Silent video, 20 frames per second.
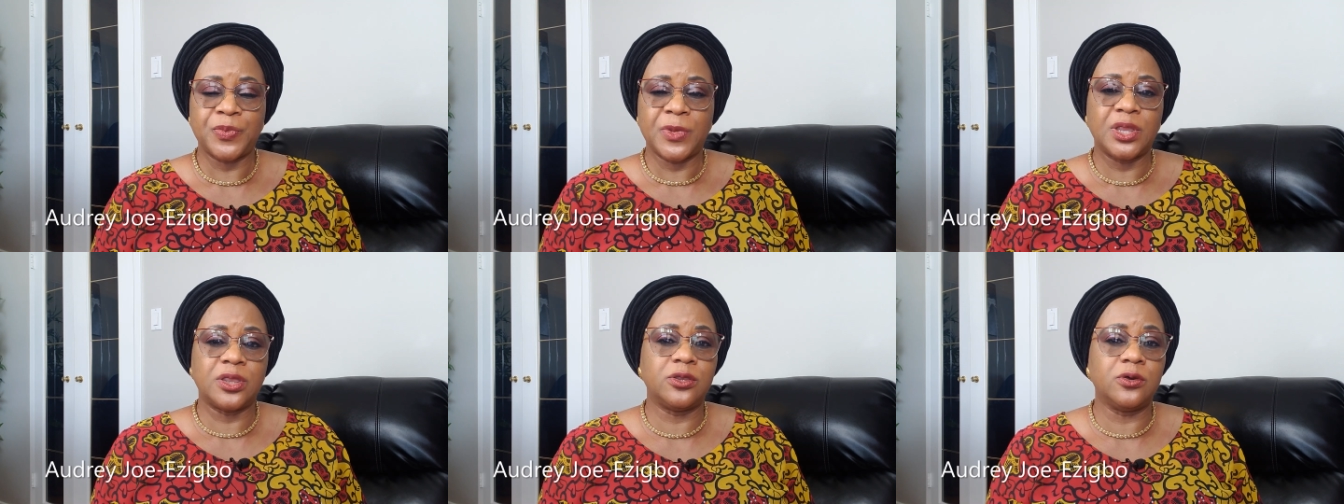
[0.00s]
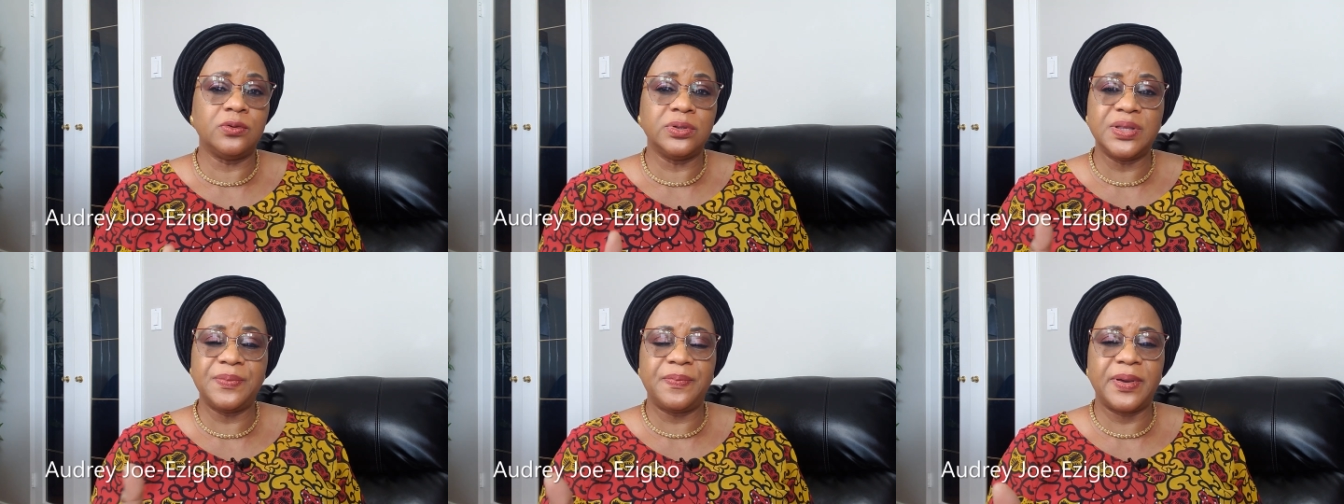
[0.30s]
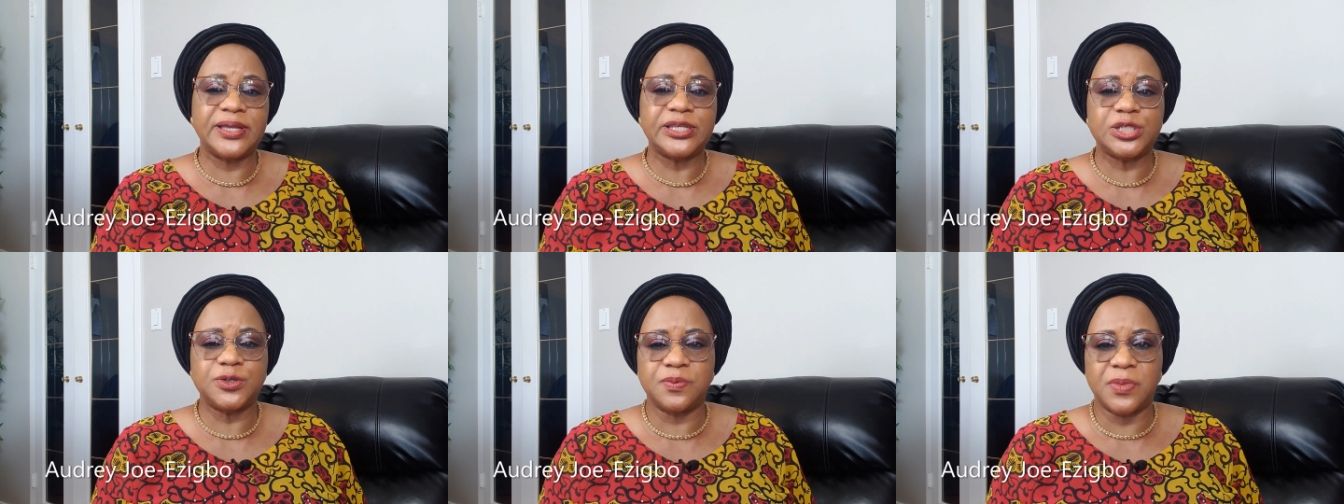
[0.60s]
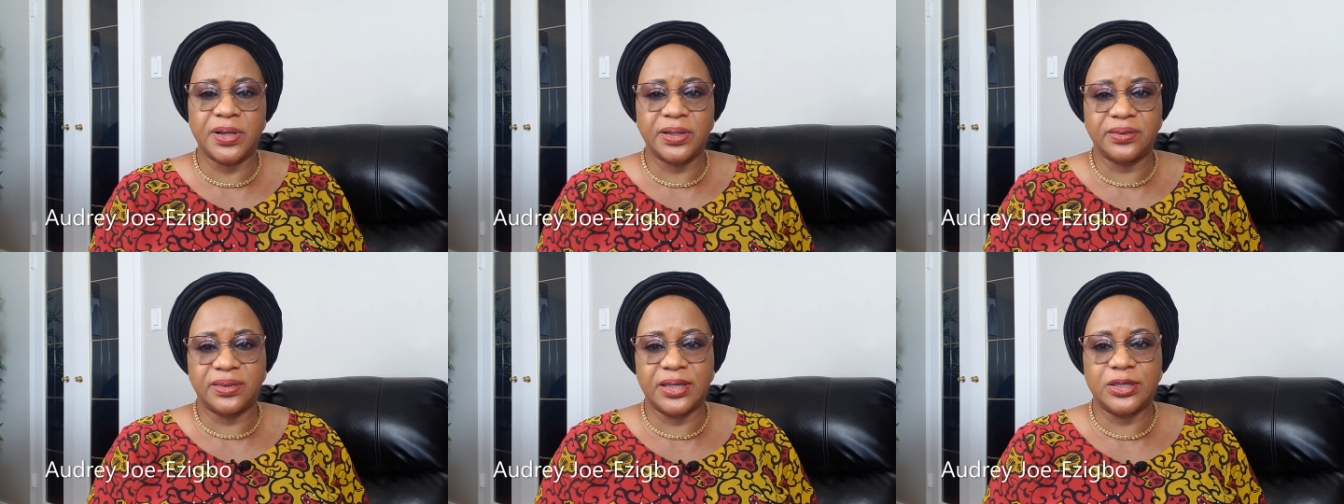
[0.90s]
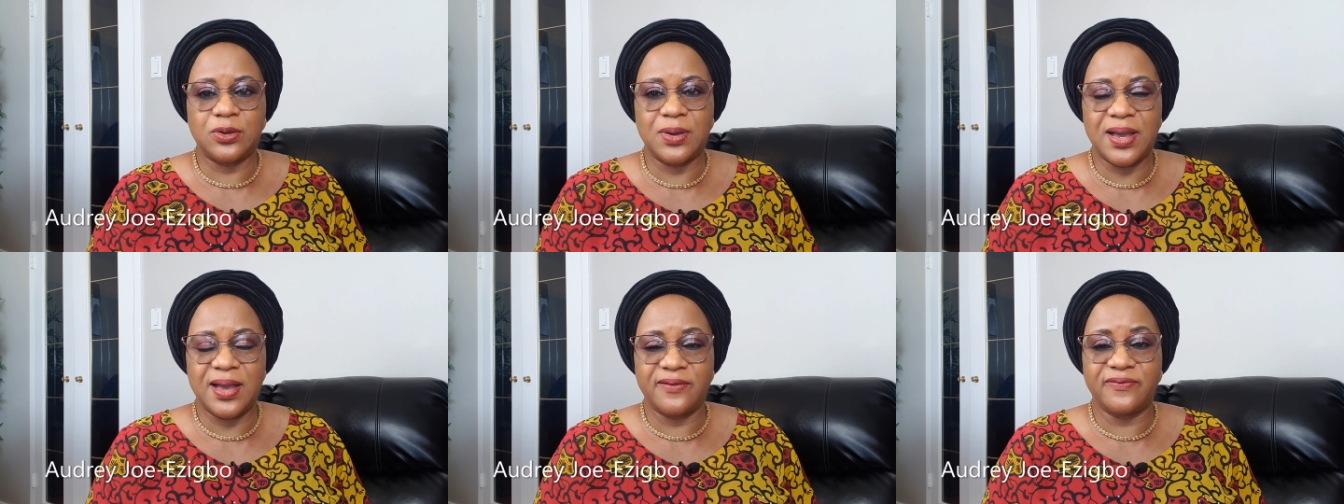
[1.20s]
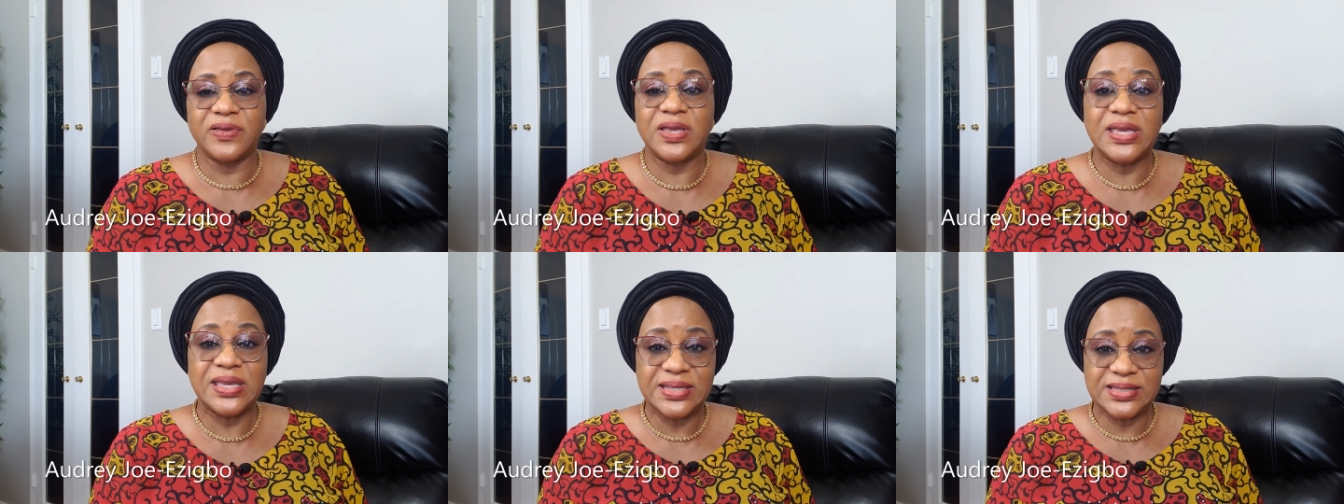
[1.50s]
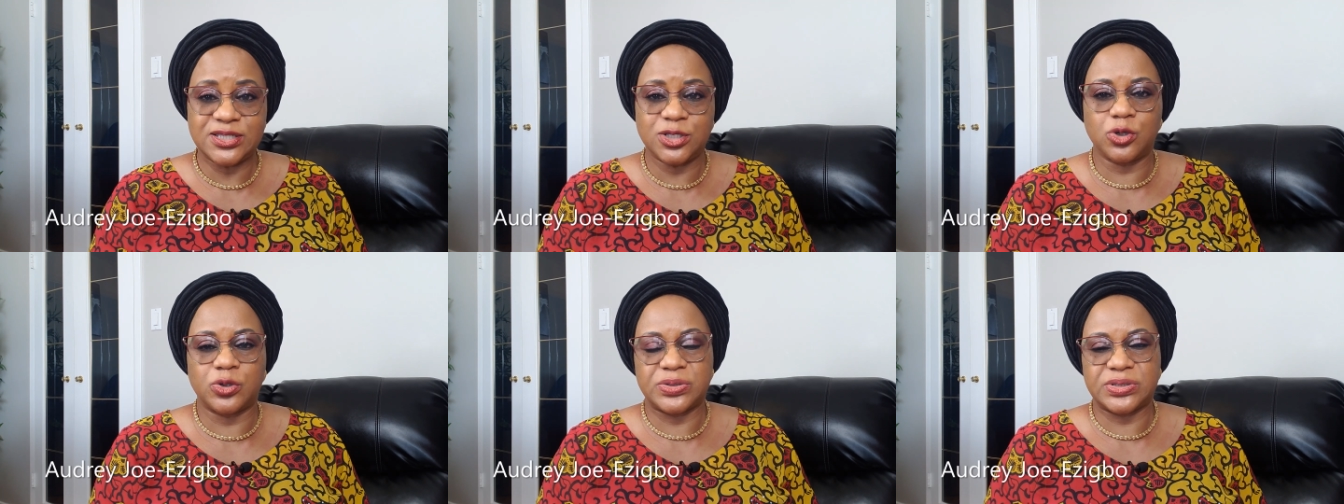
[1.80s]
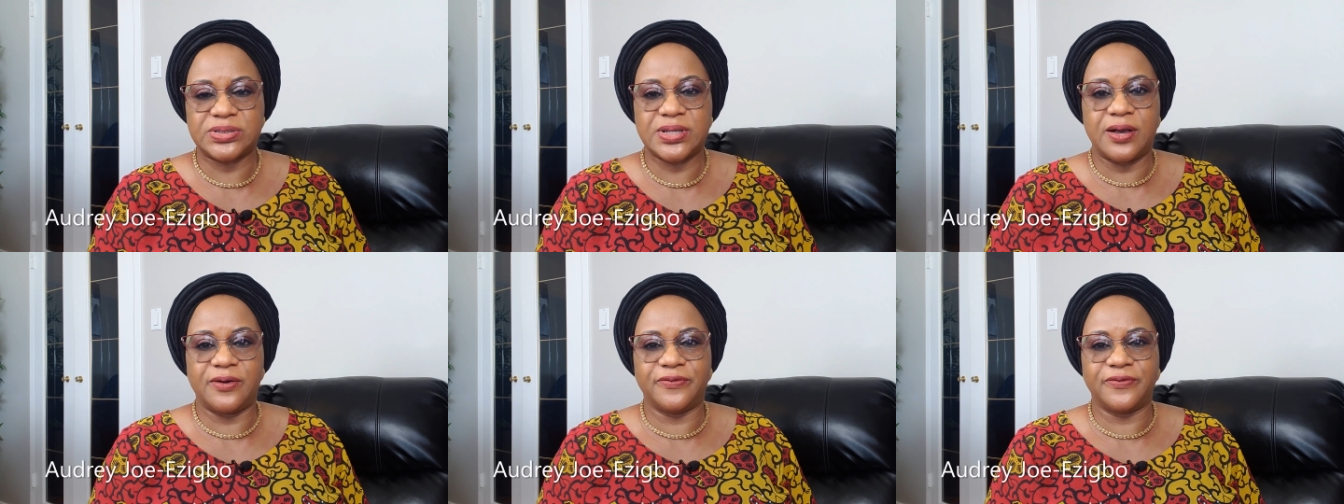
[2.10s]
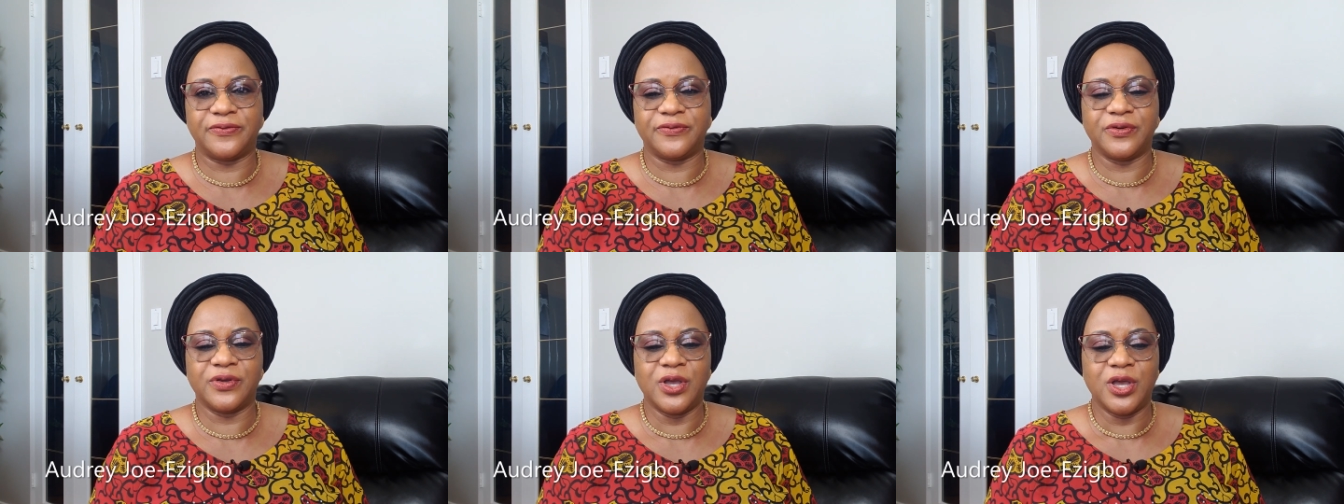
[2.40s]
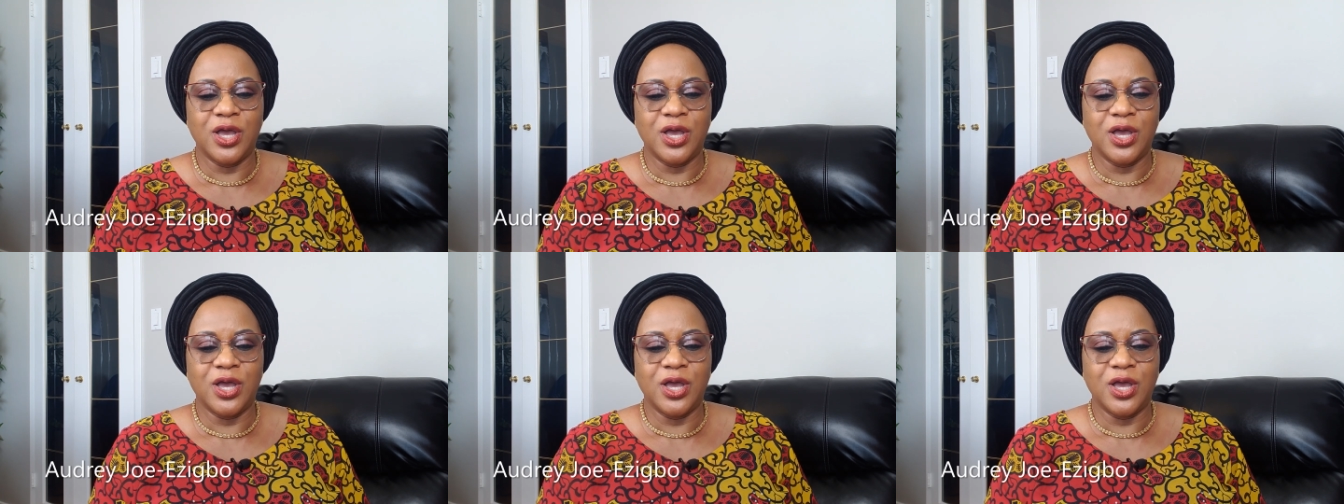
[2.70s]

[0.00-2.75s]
the only benchmark that you have is yourself.